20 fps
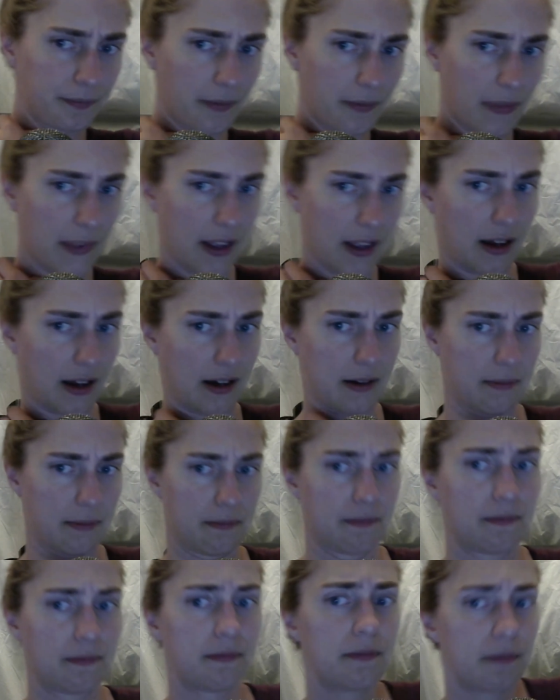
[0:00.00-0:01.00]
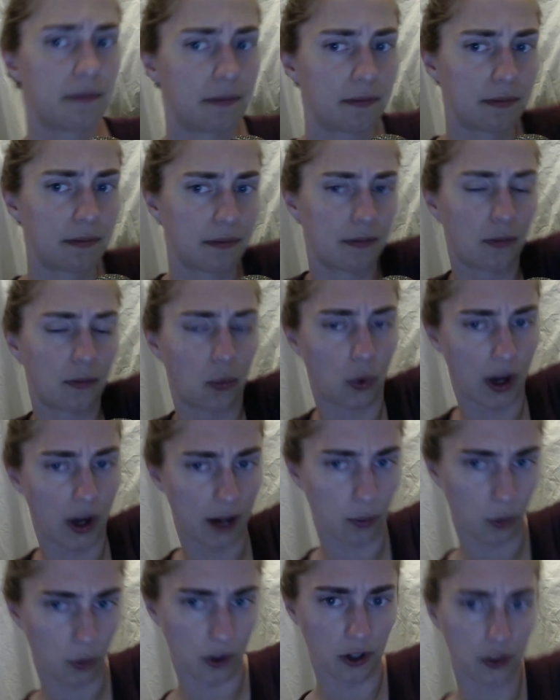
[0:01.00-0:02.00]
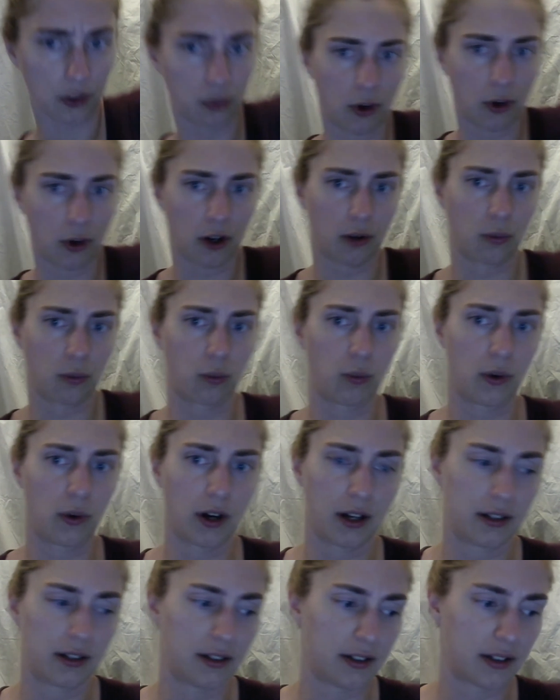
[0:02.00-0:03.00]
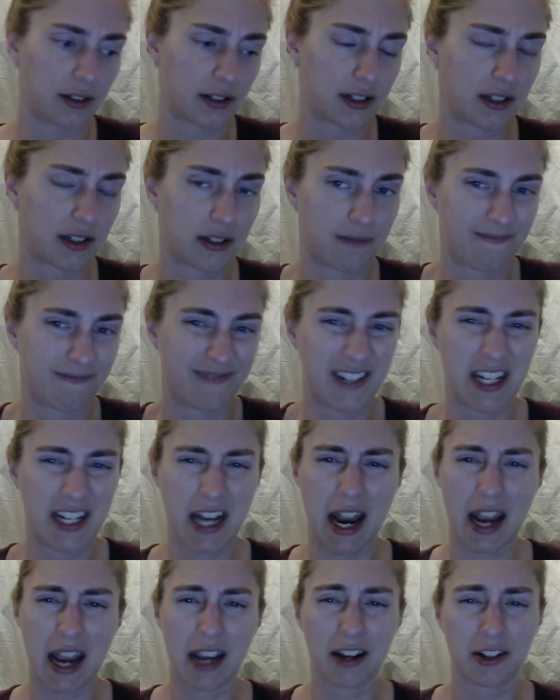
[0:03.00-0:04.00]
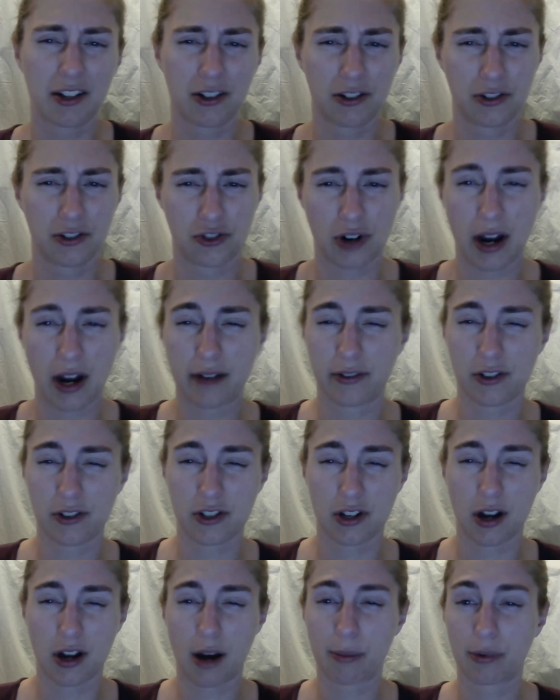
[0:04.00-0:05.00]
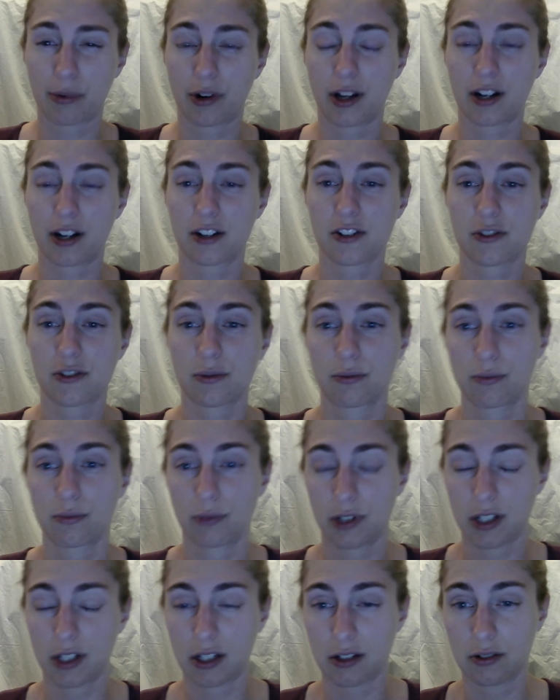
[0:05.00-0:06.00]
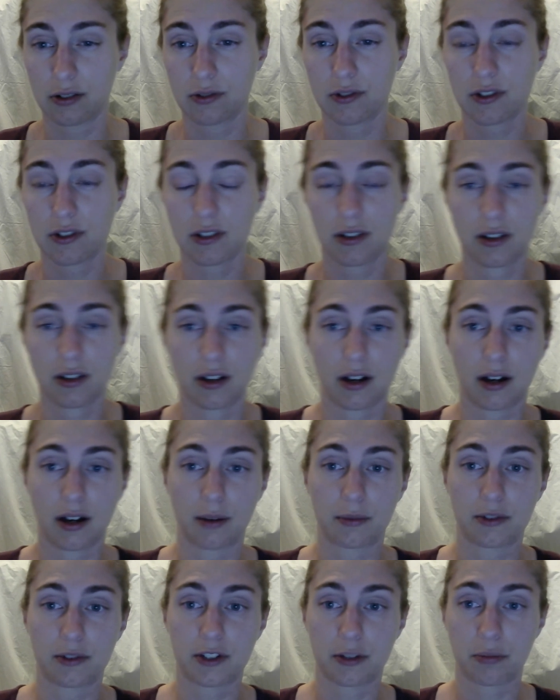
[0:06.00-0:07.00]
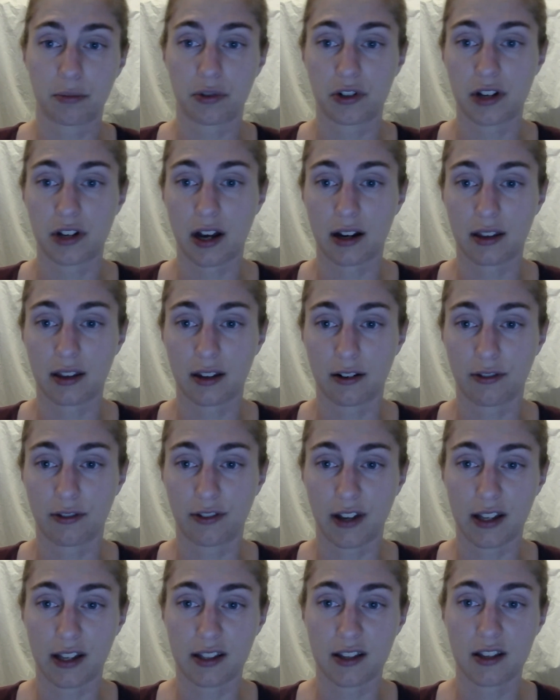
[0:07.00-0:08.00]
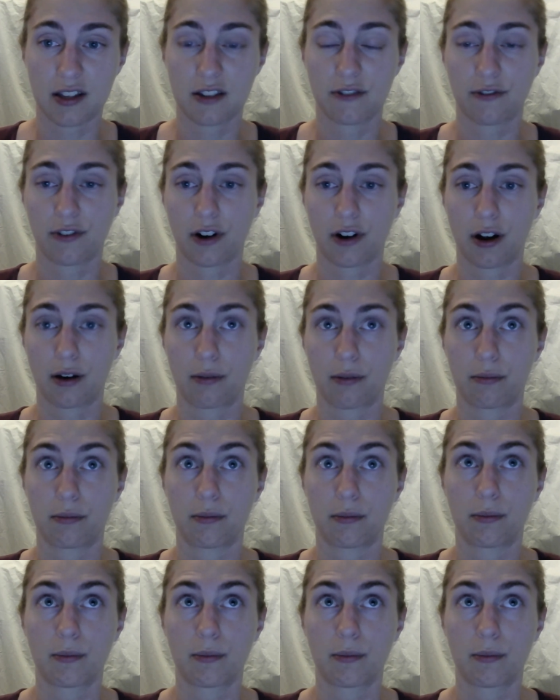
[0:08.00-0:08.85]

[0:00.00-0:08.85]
um, what World War One tank drivers and operators would use um, to protect their faces from